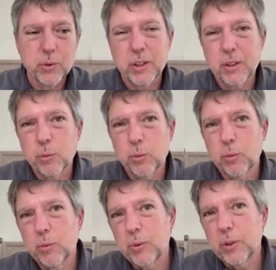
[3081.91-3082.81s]
it,
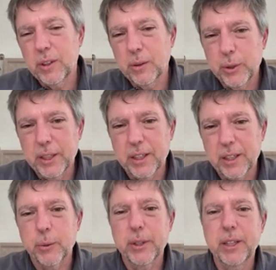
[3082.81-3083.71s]
we need
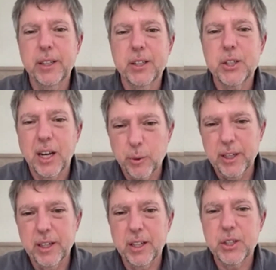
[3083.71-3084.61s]

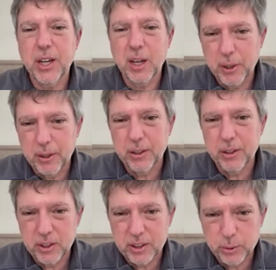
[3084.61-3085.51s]
a champion
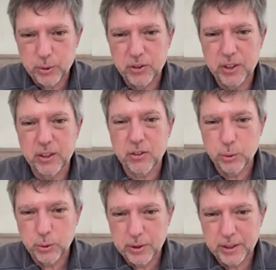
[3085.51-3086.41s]
constituency at
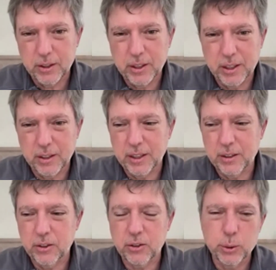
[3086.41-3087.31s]
school
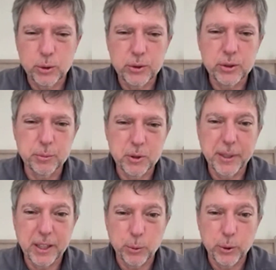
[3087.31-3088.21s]
at a school to
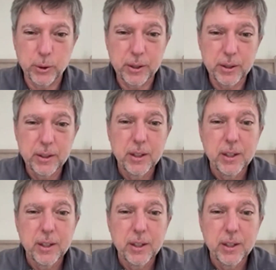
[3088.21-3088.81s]
make it work.